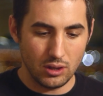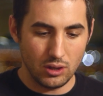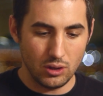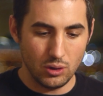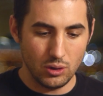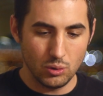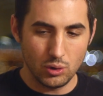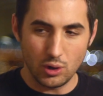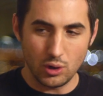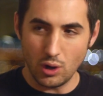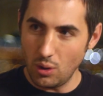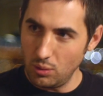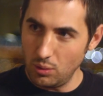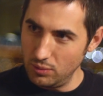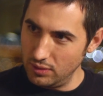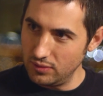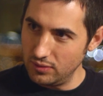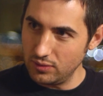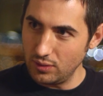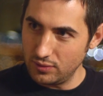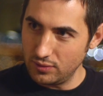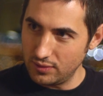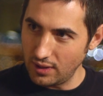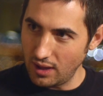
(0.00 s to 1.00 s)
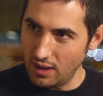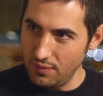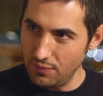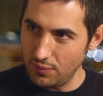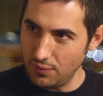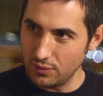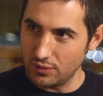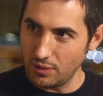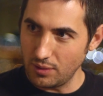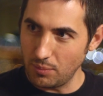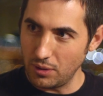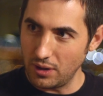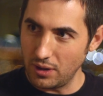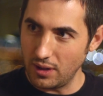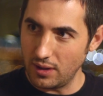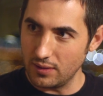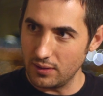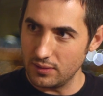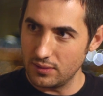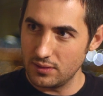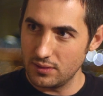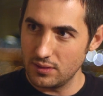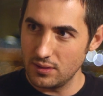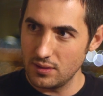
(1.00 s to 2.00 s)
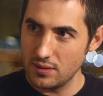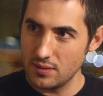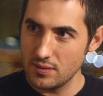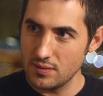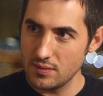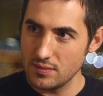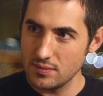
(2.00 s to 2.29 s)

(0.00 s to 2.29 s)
You code this yourself or someone else?